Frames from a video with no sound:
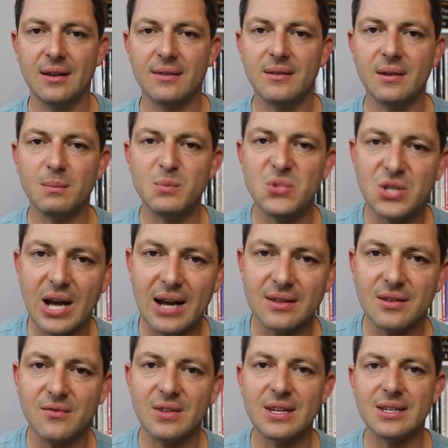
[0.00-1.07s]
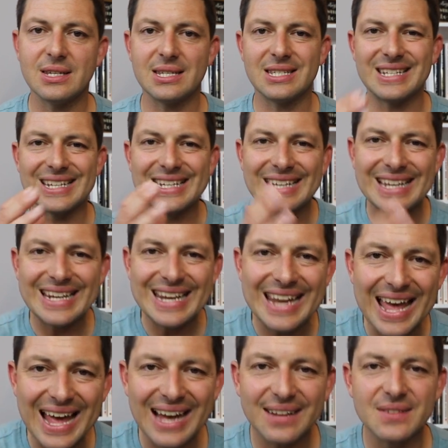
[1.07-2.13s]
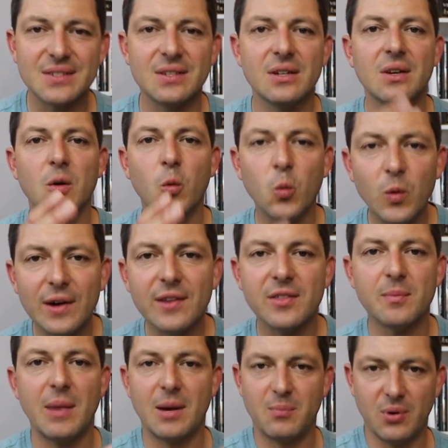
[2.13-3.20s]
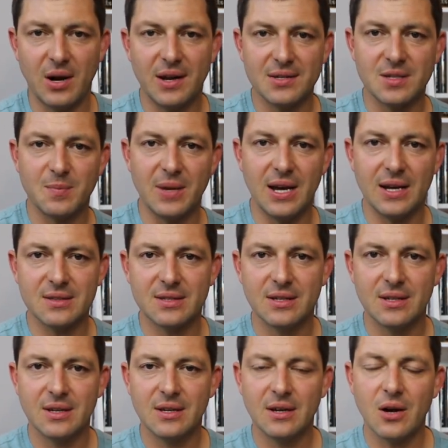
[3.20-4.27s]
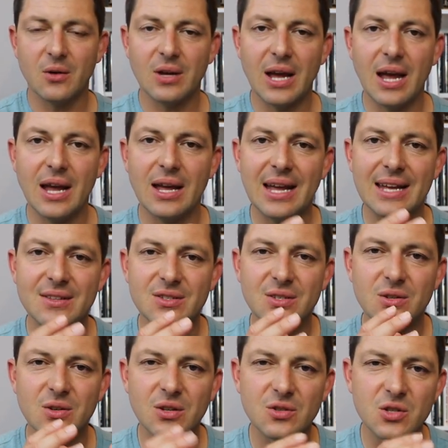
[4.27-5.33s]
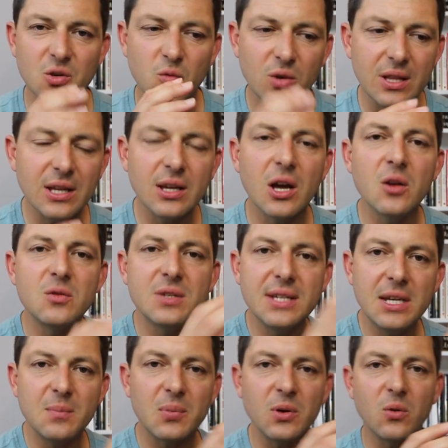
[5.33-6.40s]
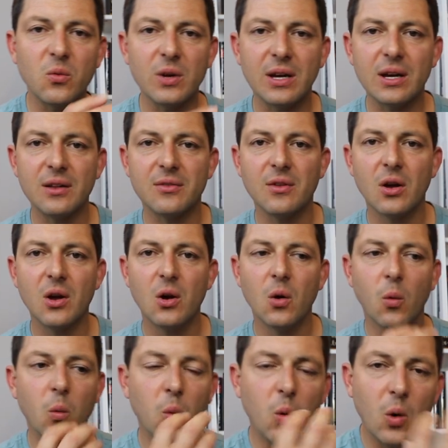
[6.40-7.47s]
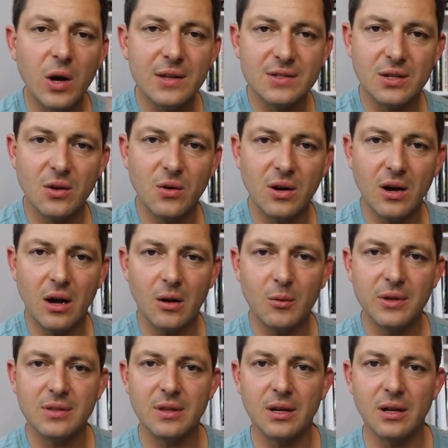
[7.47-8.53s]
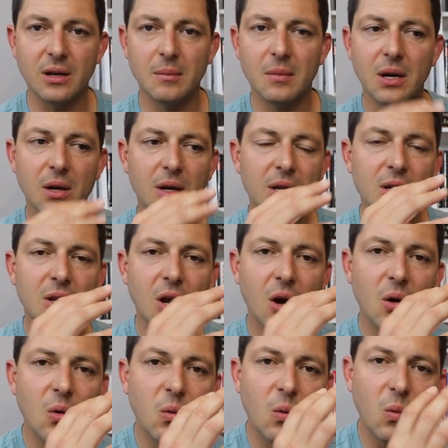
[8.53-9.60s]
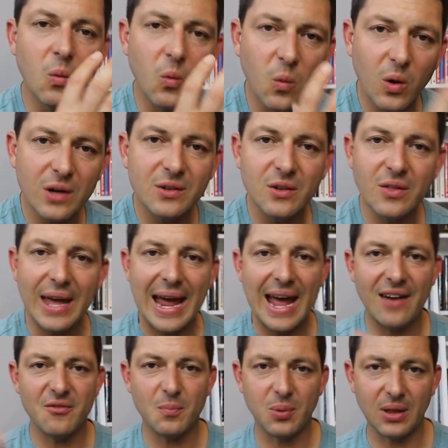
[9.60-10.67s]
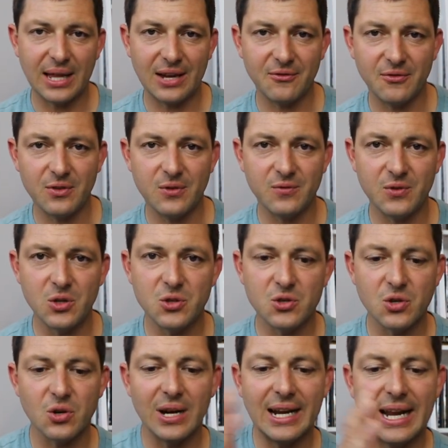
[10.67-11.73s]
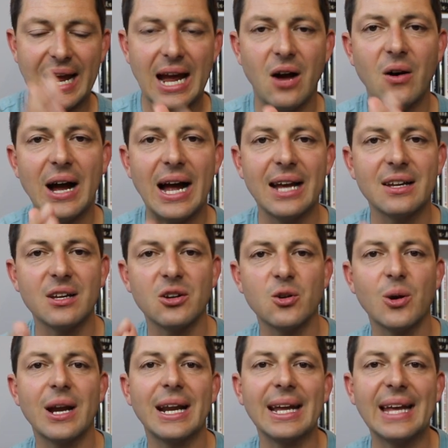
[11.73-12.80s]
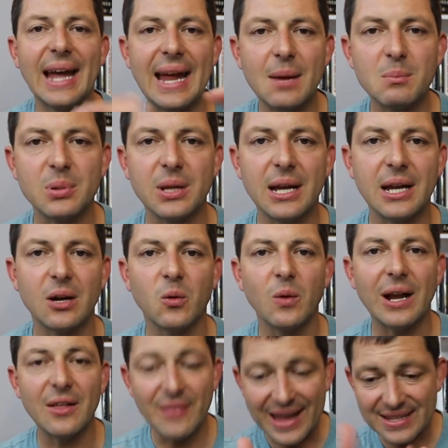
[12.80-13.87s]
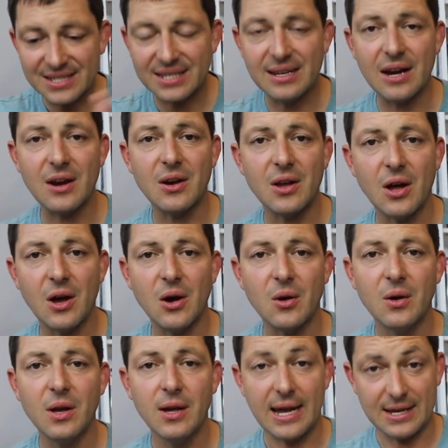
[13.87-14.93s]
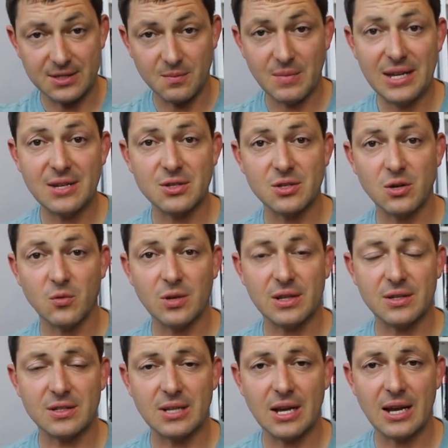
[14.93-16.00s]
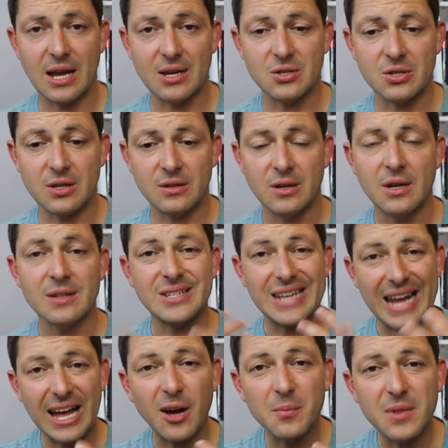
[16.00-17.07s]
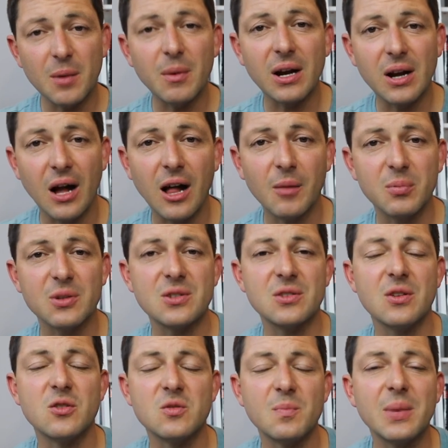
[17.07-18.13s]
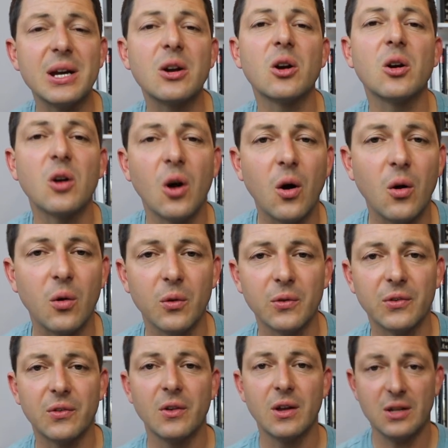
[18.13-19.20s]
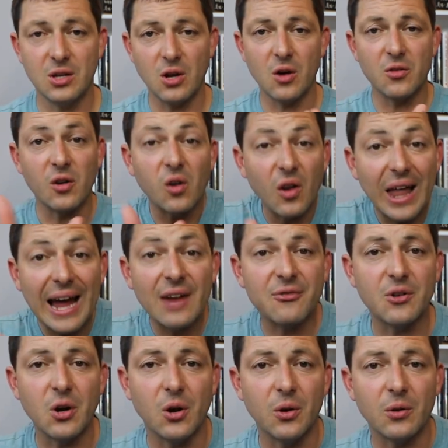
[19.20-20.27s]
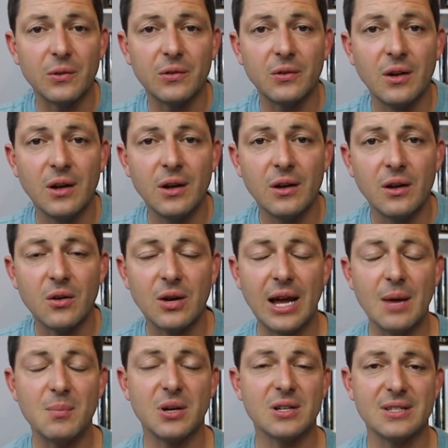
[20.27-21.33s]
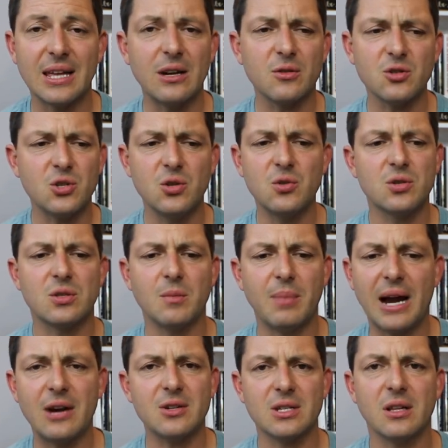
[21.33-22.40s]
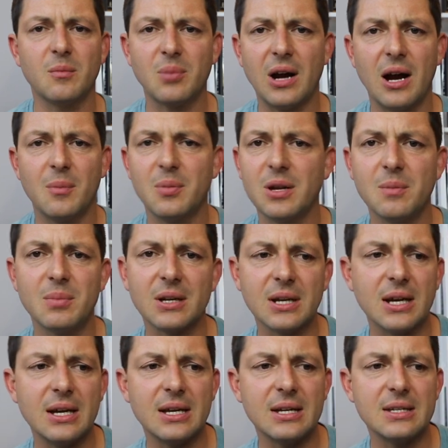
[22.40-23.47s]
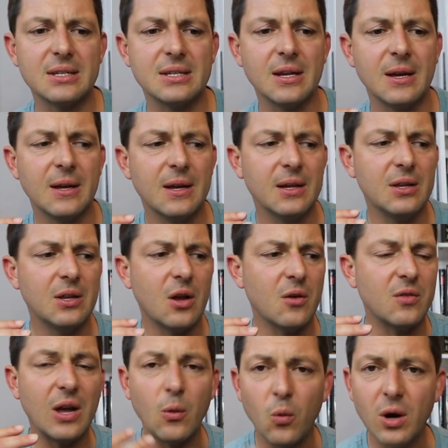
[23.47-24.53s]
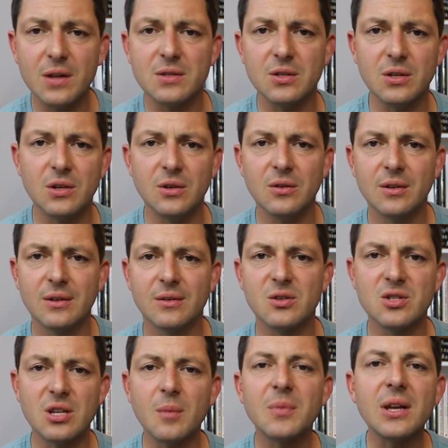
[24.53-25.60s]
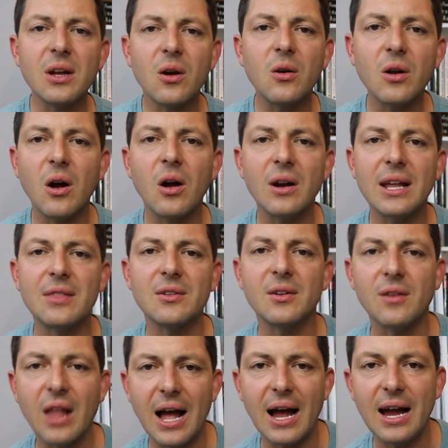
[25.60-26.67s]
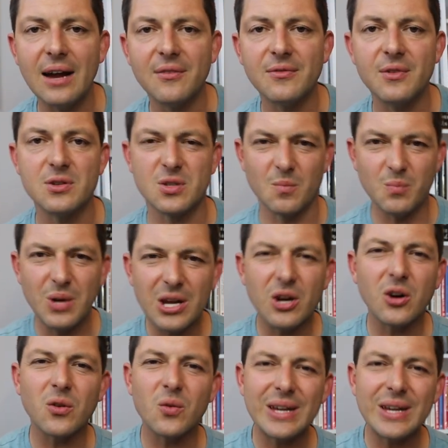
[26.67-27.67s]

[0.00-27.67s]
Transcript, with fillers: The objective is, is to connect with my prospect, okay? And to, and to really go deeper with what's going on with them, you know, what do they have planned for the future, and how I can create a game plan around that scenario as me as their real estate agent to help them accomplish those bigger goals, you know, their life goals, okay? Because they don't choose to buy or sell property because, you know, they want to. There's something going on in their life. There's a bigger